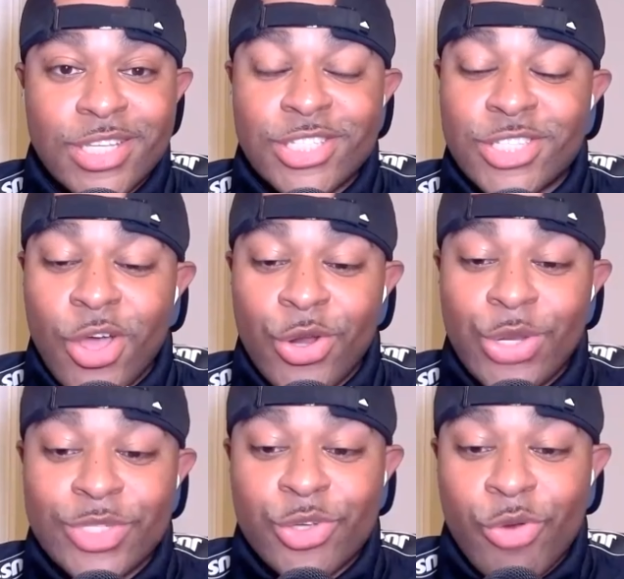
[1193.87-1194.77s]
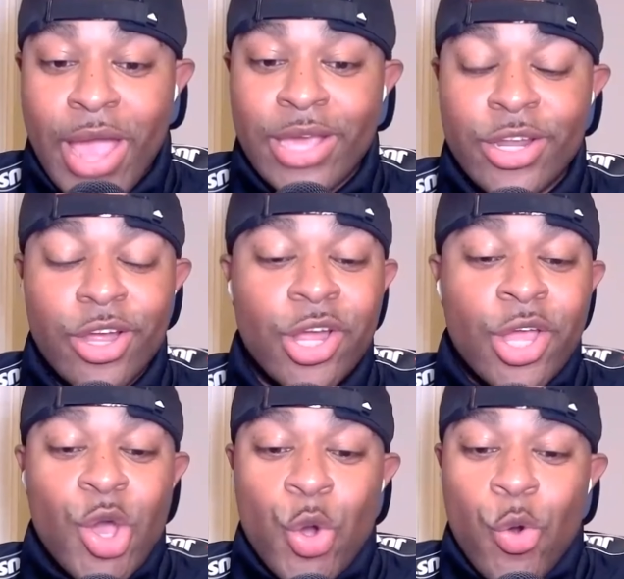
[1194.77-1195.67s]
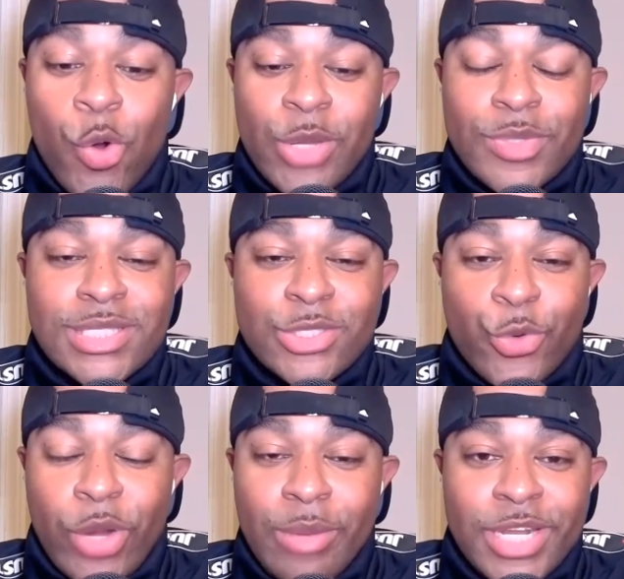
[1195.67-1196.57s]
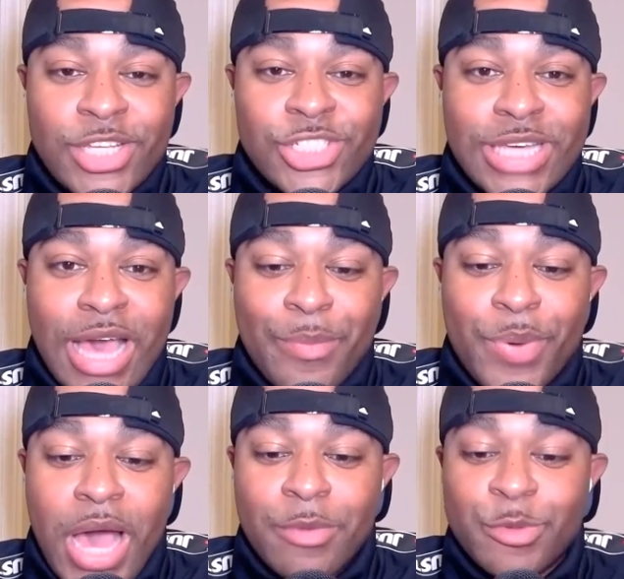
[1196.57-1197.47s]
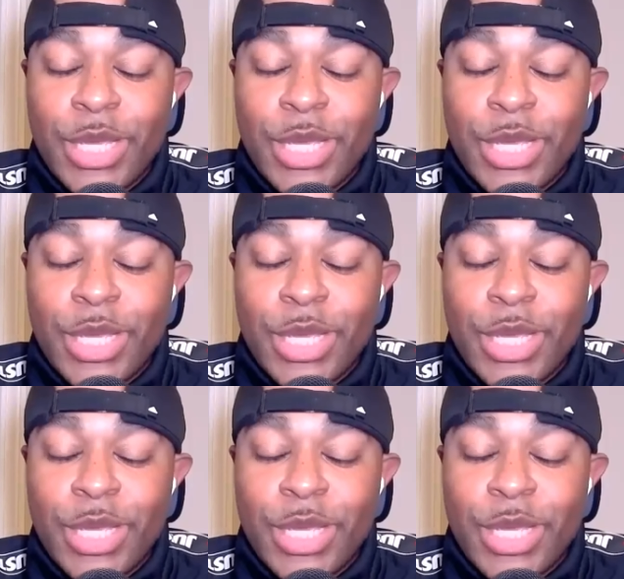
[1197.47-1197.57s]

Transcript: Stoney was cracking her. Courtney was screaming as she got popped.